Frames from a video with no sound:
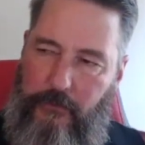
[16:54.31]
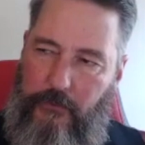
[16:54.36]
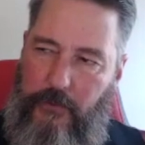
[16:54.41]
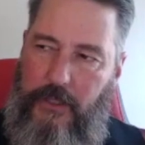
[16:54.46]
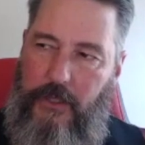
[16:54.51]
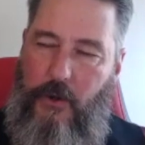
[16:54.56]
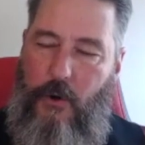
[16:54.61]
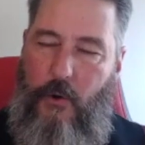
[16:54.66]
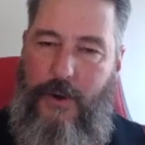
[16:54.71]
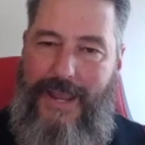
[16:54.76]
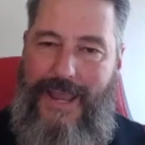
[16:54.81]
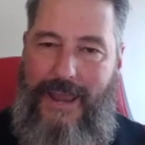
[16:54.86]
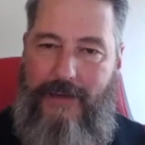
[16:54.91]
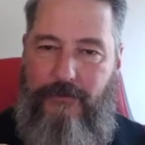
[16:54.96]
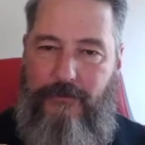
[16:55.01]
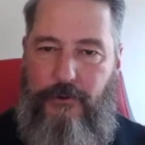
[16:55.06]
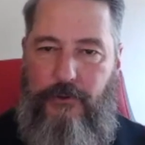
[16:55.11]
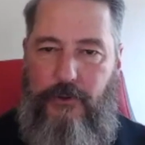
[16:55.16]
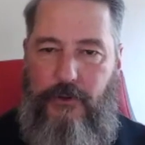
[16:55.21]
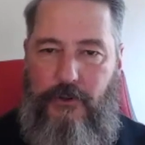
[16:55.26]
going
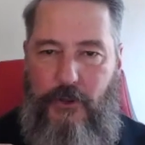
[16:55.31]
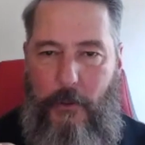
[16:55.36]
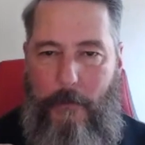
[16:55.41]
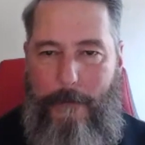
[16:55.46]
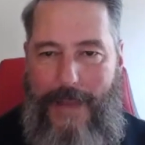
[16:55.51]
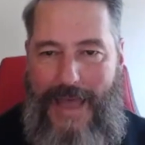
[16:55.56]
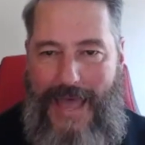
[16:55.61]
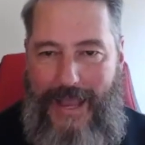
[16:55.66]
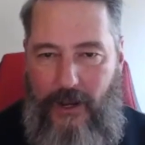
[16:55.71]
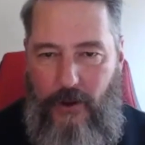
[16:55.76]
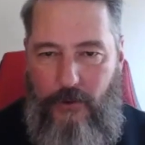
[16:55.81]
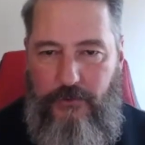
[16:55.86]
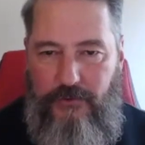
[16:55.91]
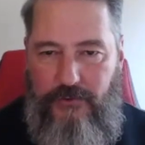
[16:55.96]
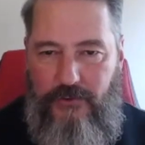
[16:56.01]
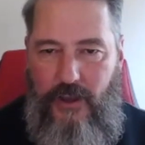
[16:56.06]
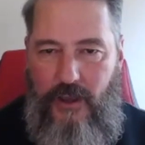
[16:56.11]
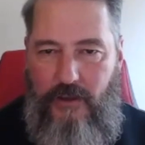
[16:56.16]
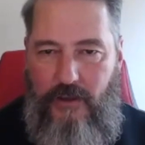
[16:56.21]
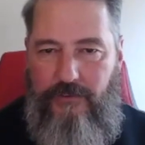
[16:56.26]
after the tobacco
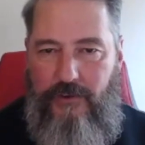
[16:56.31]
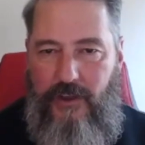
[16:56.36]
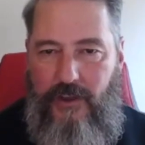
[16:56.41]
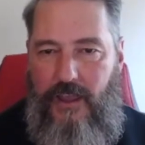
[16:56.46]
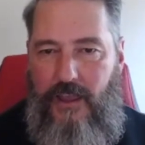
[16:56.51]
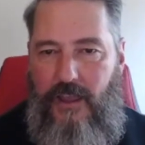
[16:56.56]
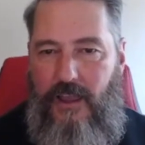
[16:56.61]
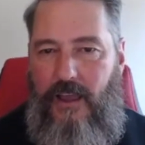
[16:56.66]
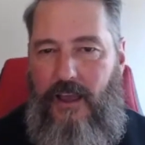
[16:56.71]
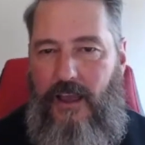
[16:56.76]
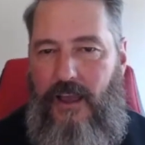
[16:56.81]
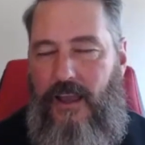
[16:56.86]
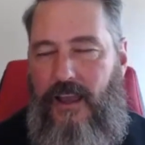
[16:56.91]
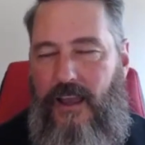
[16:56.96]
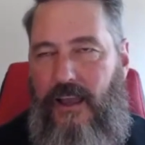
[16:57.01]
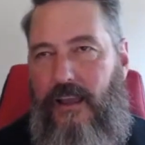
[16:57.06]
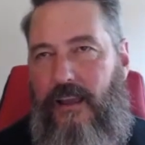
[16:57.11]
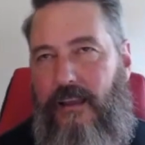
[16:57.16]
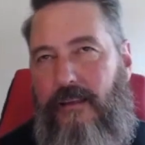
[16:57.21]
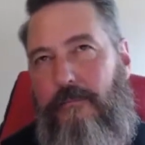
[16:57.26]
stuff.
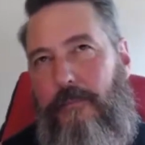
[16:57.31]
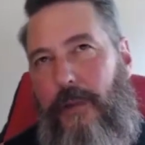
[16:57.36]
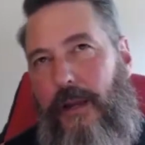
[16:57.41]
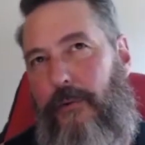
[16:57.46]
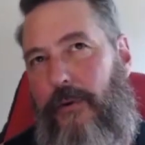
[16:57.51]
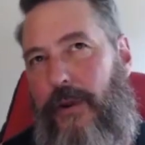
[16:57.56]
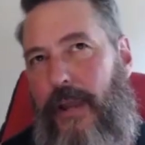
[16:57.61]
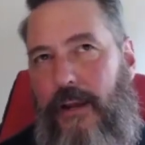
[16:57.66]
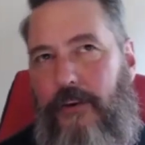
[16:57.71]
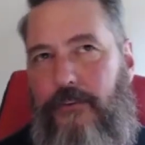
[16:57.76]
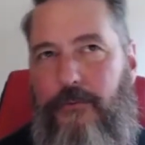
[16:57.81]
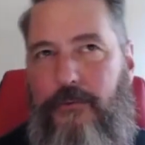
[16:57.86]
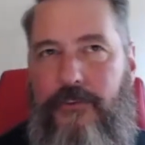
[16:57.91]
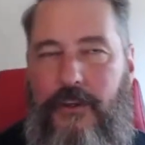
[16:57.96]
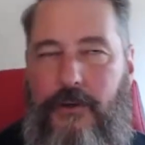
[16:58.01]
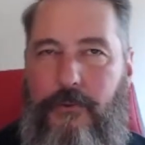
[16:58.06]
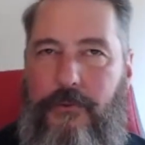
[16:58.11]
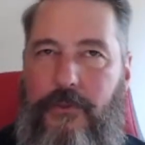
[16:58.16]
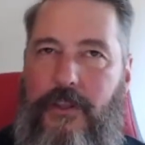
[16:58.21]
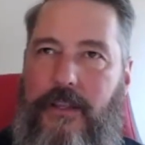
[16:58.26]
My reaction was, I
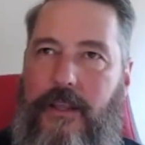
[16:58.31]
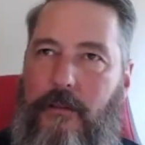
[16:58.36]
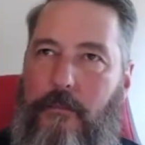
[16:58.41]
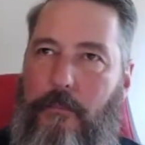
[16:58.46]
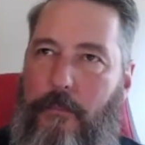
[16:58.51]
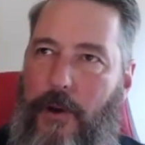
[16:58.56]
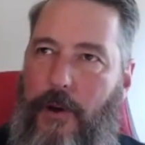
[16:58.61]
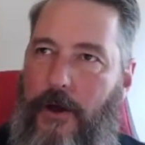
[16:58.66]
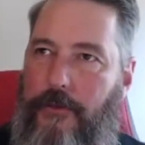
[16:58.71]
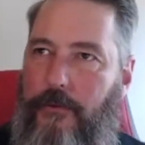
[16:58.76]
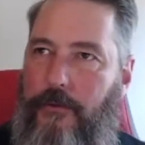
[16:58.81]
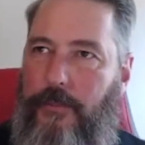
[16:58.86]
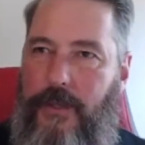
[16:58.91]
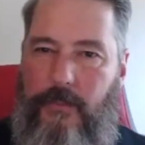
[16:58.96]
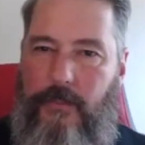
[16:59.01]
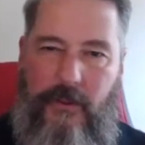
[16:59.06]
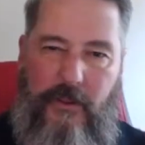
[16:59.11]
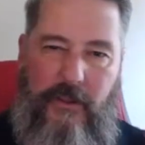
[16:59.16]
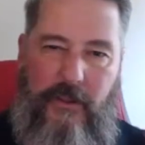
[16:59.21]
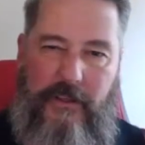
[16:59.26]
don't think they'll bother
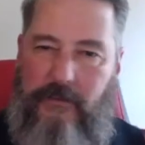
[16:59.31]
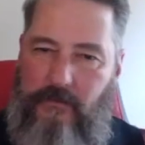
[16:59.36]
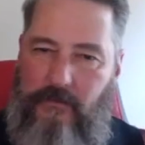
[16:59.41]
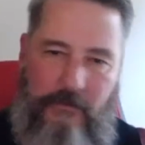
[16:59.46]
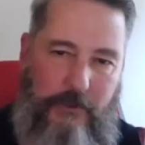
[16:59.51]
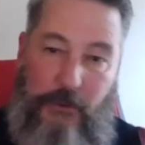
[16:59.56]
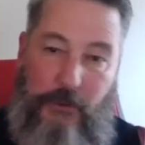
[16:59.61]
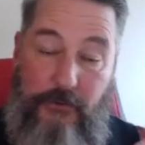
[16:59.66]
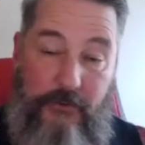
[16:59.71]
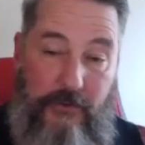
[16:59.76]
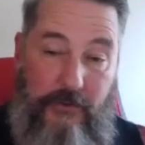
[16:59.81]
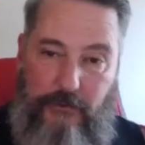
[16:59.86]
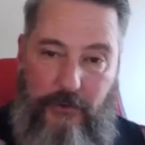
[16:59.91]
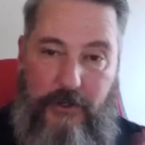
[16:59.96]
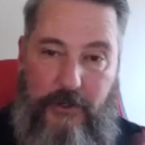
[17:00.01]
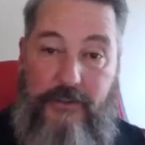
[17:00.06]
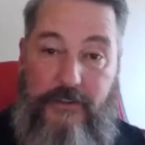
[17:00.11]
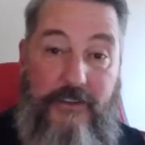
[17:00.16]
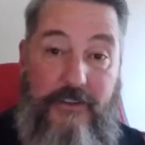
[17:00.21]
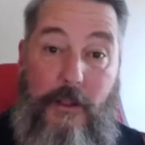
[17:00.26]
people like you trying
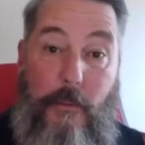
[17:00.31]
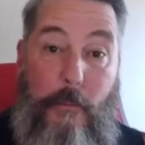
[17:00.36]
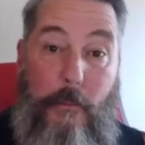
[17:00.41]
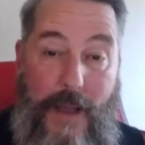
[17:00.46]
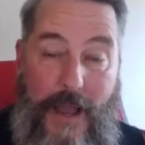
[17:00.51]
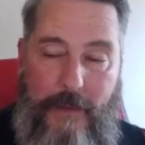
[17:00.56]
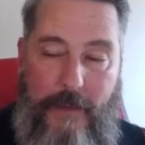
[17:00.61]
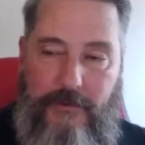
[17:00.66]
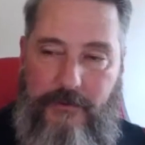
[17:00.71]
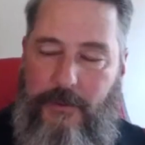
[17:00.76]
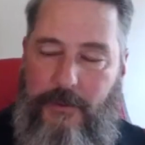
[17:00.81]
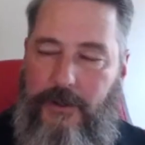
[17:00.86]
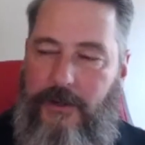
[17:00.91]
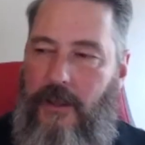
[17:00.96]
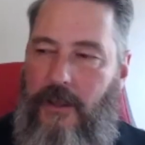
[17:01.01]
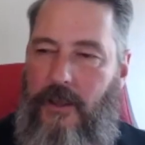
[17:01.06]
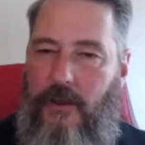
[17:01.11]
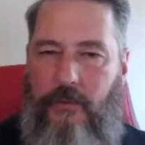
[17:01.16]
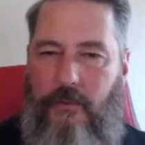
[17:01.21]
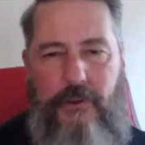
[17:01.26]
to sell pipes. But
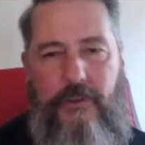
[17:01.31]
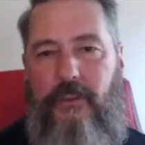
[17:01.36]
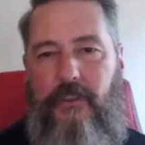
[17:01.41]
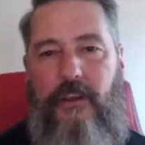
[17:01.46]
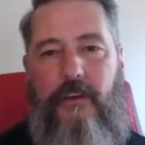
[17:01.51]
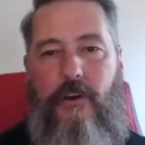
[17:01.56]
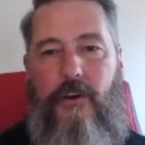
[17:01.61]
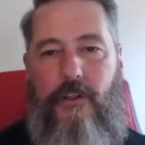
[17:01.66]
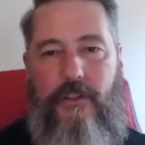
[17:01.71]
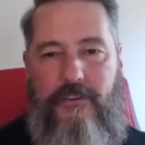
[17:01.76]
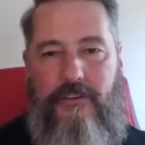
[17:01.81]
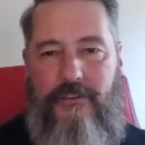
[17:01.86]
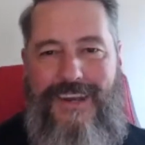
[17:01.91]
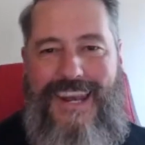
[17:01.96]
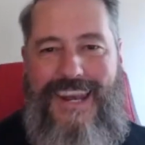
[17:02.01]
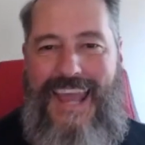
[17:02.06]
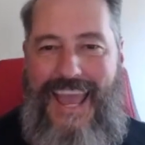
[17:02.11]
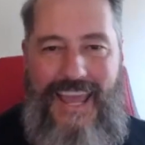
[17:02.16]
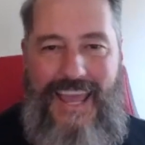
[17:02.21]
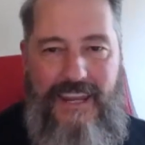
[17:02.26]
what do you think of all this
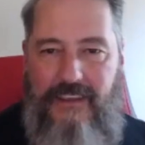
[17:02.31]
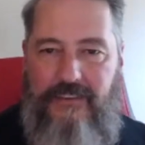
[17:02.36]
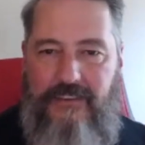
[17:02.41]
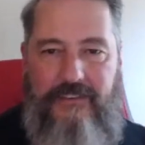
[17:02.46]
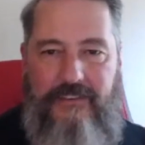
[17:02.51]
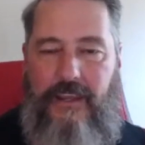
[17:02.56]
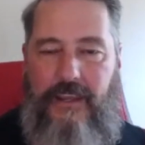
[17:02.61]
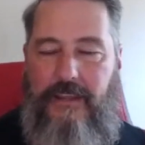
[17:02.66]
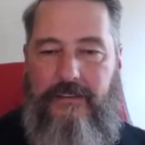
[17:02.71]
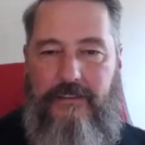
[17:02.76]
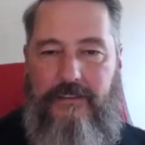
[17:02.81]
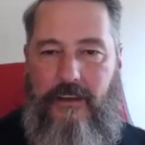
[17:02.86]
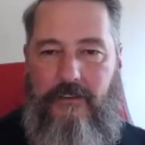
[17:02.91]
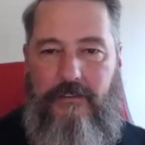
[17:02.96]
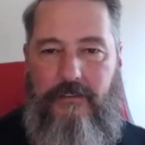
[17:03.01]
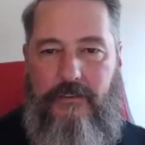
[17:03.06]
nanny state stuff?